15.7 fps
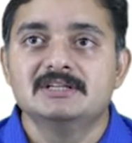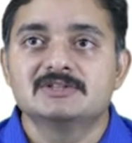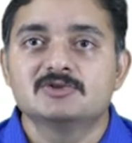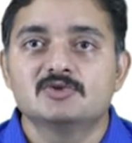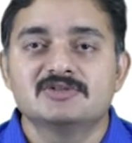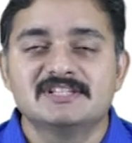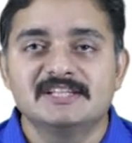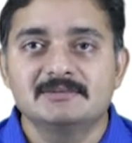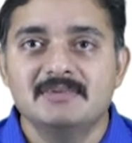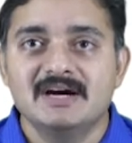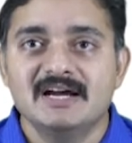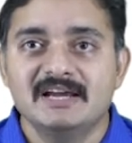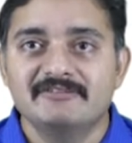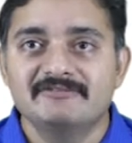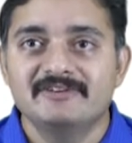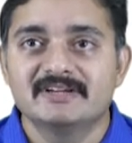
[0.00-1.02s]
So sigma
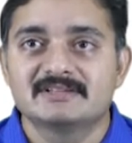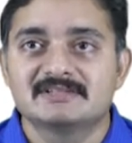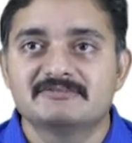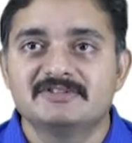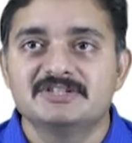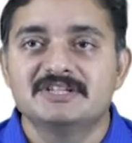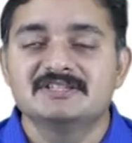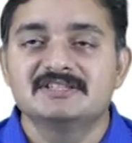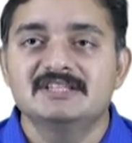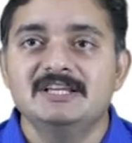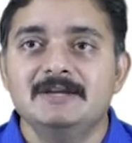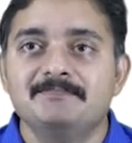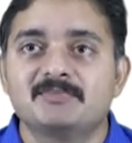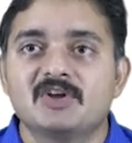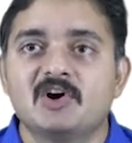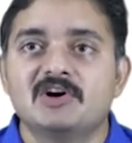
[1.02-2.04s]
Fx which is
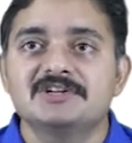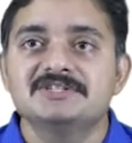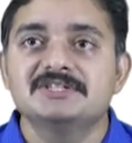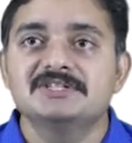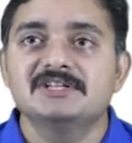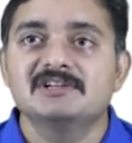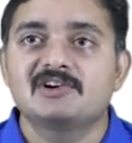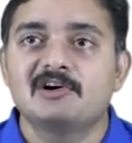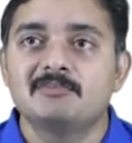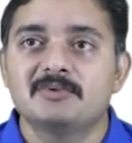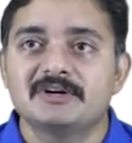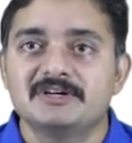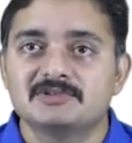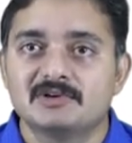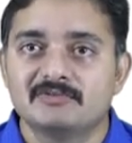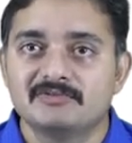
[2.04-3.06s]
the horizontal
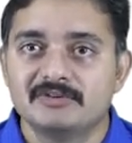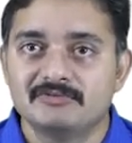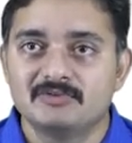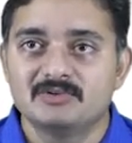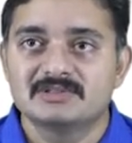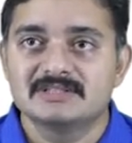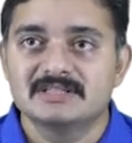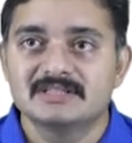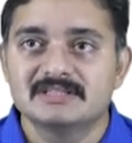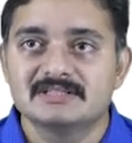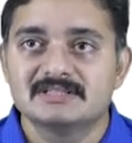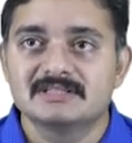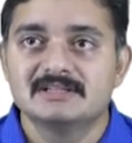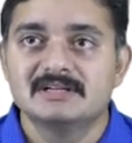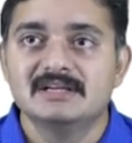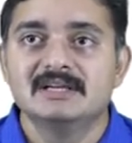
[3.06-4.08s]
components of the
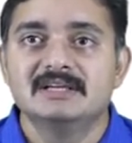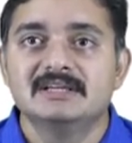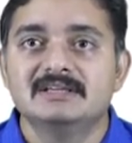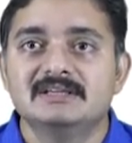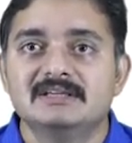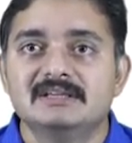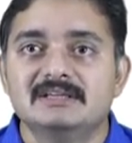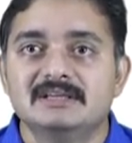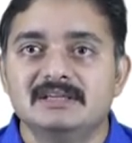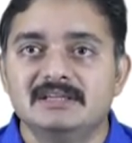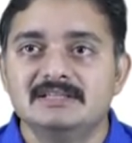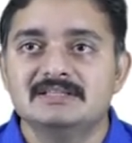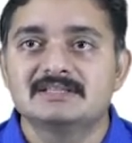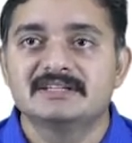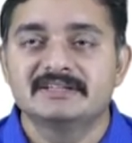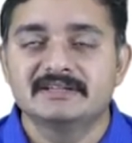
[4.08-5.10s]
forces
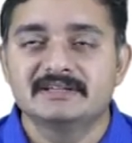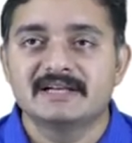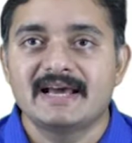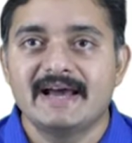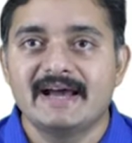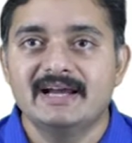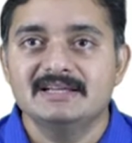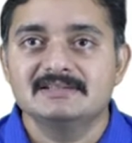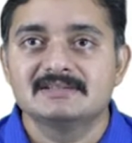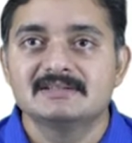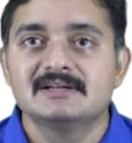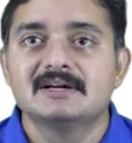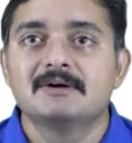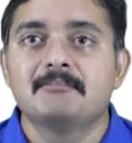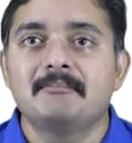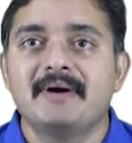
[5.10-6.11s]
is written as
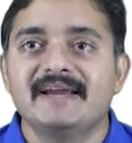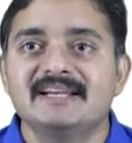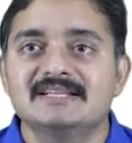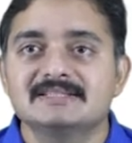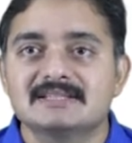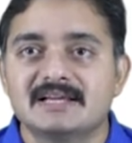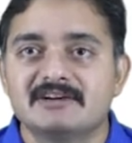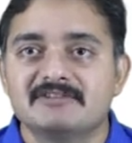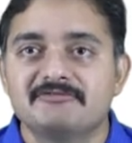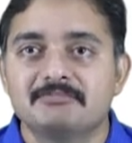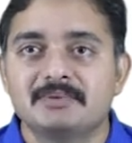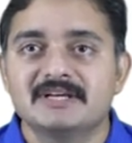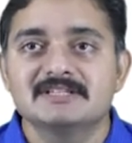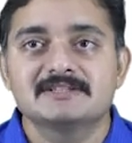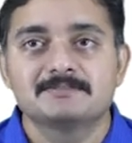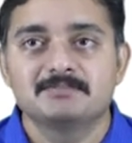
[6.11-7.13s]
minus F
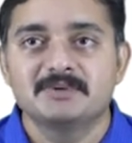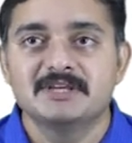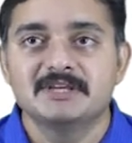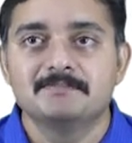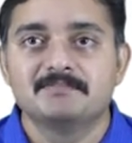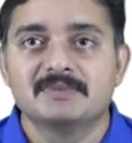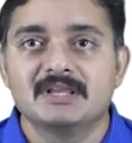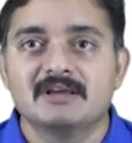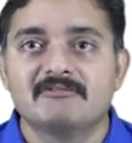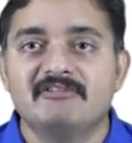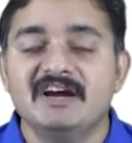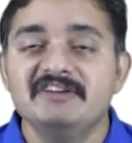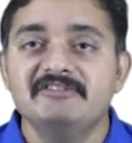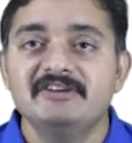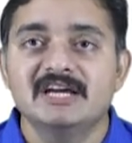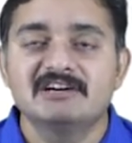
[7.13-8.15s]
plus P.
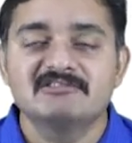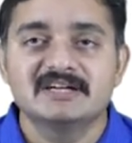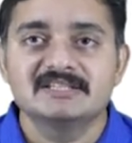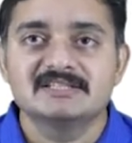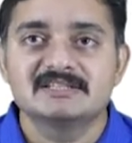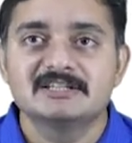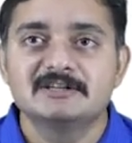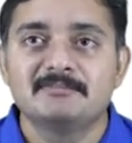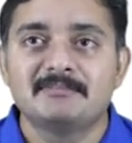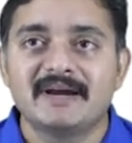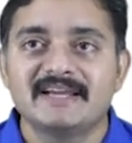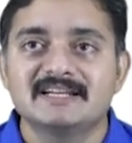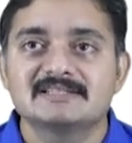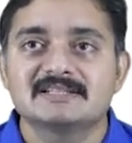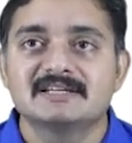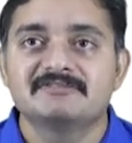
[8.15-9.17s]
Why we have considered
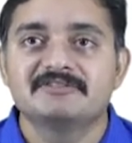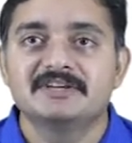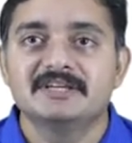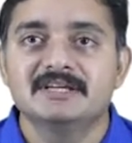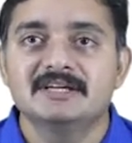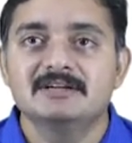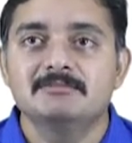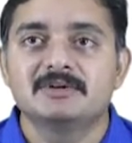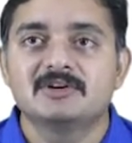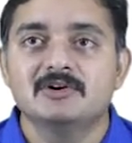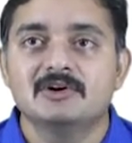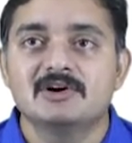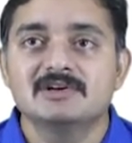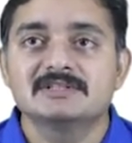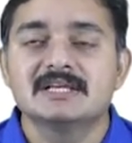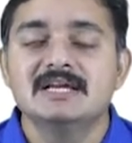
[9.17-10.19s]
minus F here?
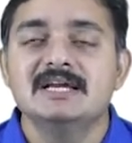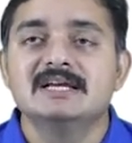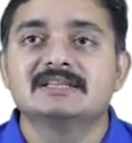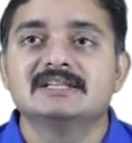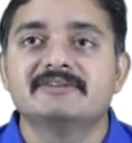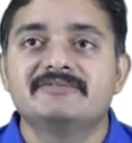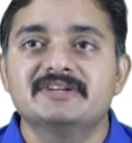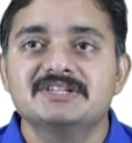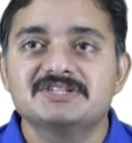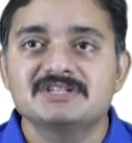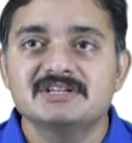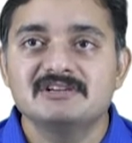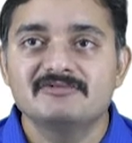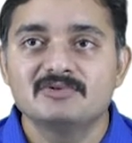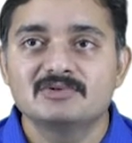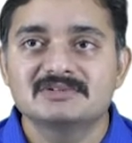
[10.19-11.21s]
Because the
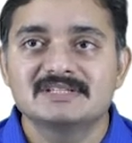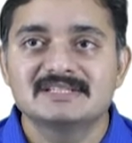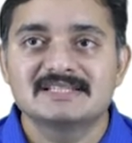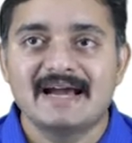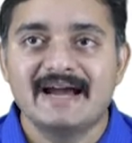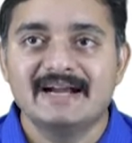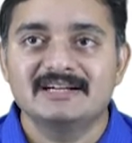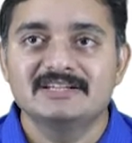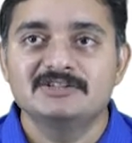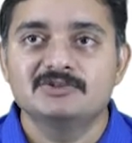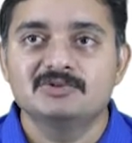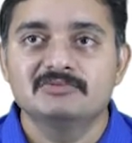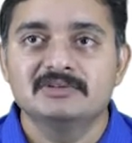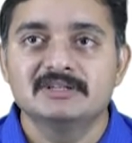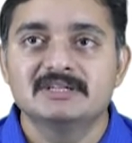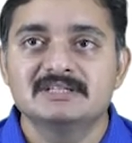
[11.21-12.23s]
frictional force is acting
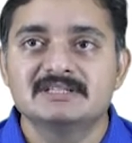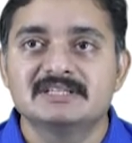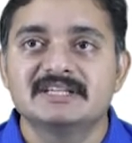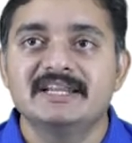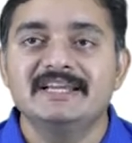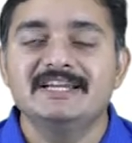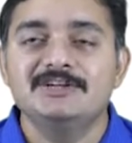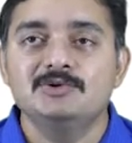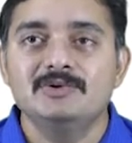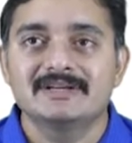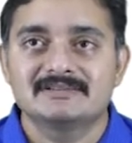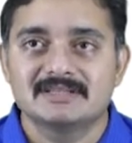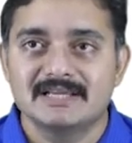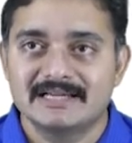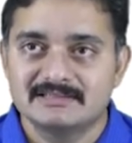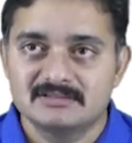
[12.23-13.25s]
towards negative
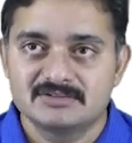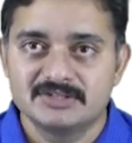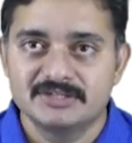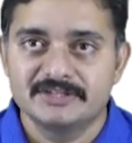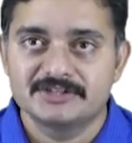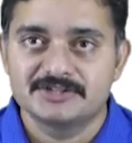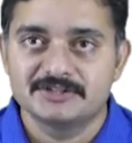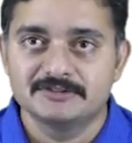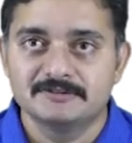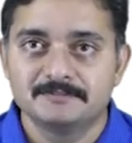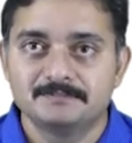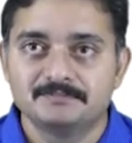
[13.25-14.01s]
x-axis direction.